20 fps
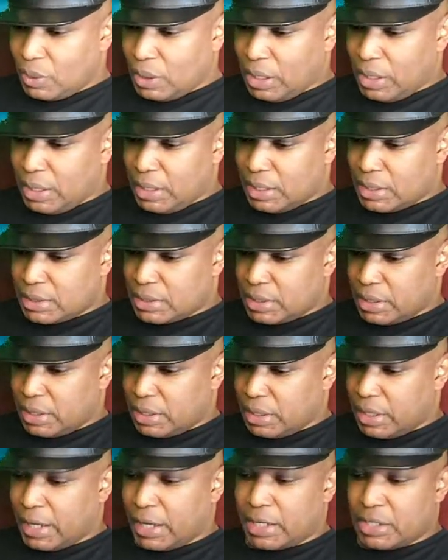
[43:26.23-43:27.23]
and
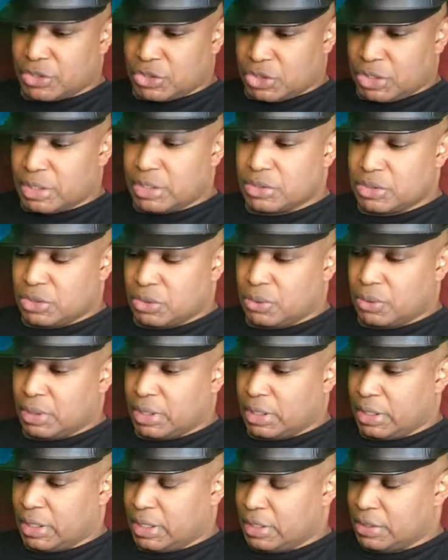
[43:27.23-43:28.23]
Akachita. So
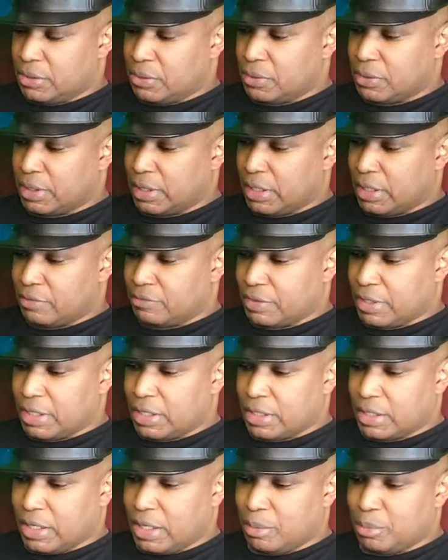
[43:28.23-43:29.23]
I know that I've
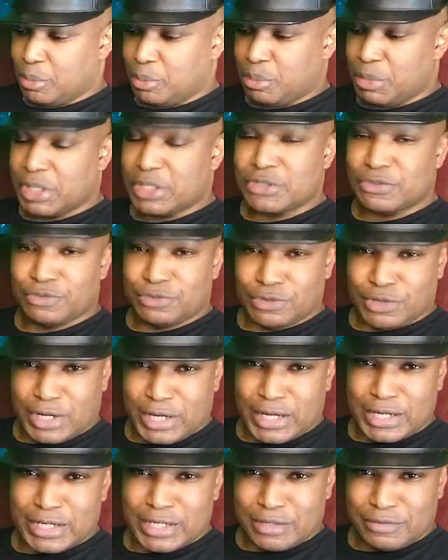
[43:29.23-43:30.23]
got a mixed
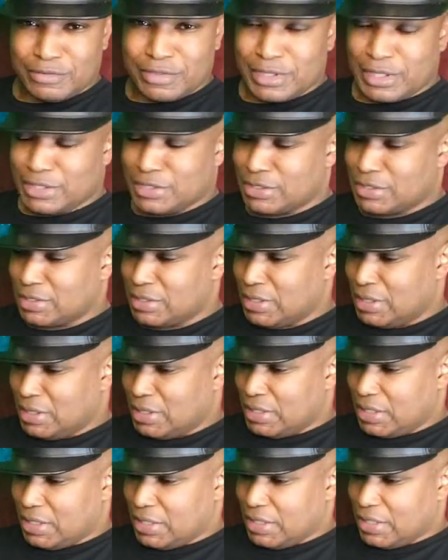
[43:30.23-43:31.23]
variety of things
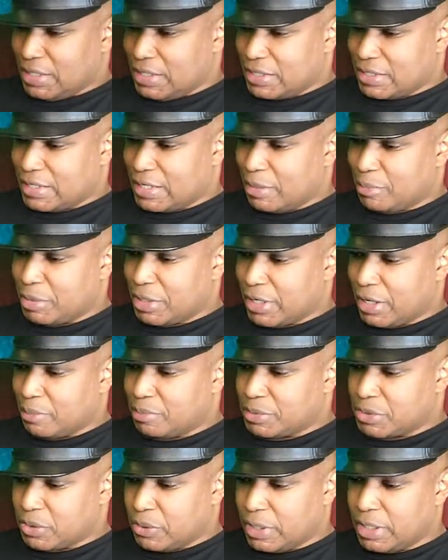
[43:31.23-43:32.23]
coming
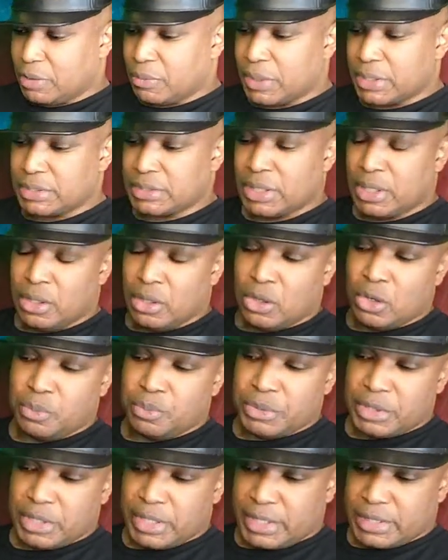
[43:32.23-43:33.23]
up. So anyways,
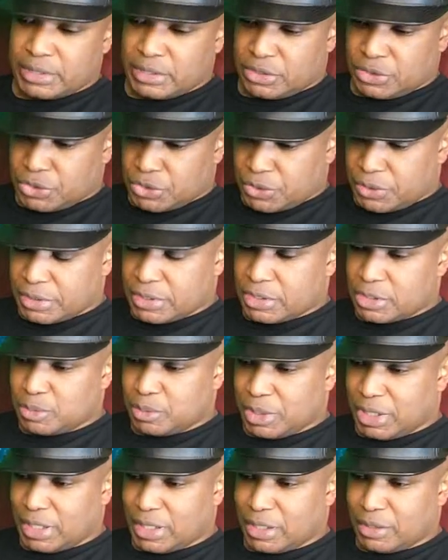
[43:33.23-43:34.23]
hope you guys enjoyed this,
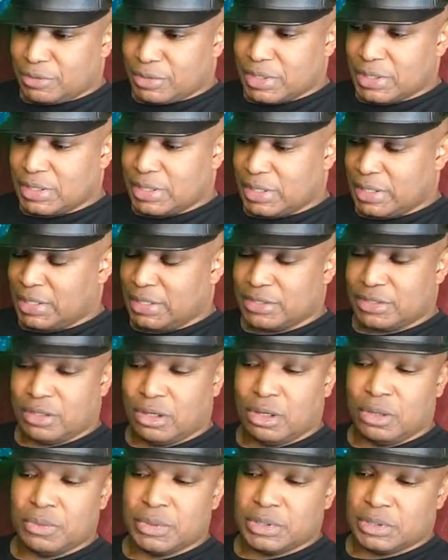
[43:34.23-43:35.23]
man. It's
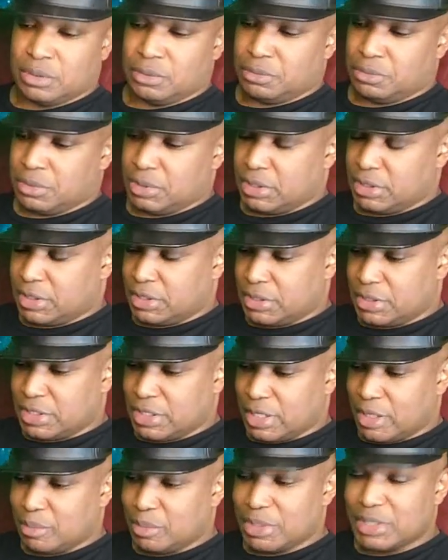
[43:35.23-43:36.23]
always a really good
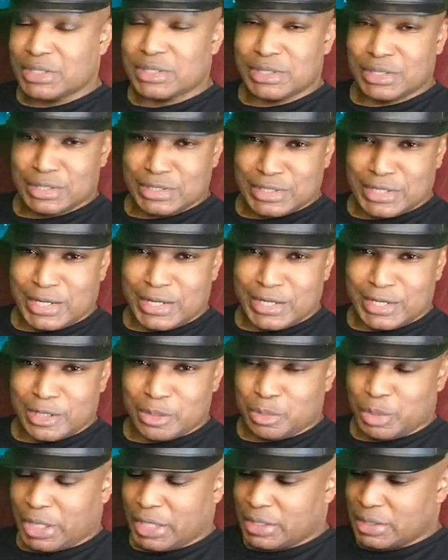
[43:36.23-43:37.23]
time listening to
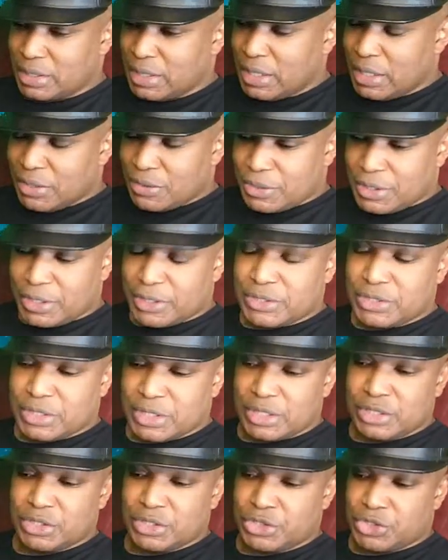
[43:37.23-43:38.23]
Iron Maiden. Their
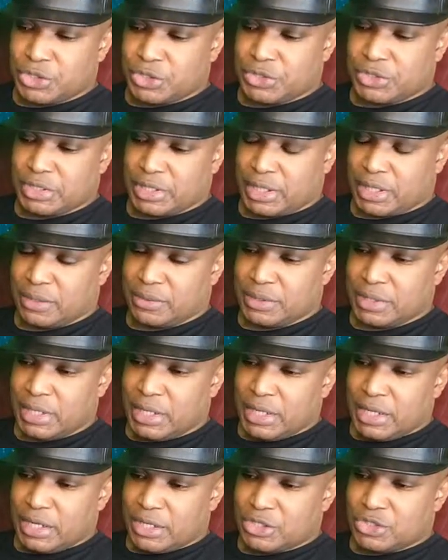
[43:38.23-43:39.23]
signature sound
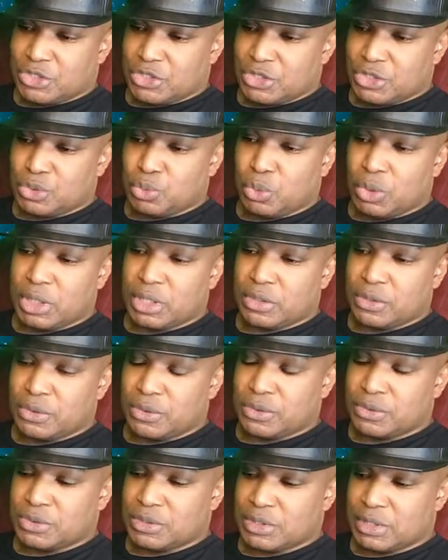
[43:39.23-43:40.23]
is just one of
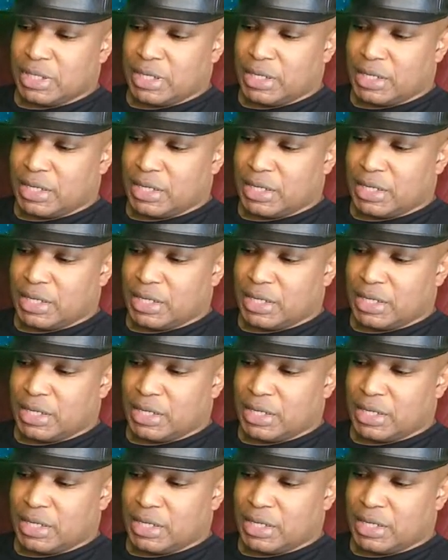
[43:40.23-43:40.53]
those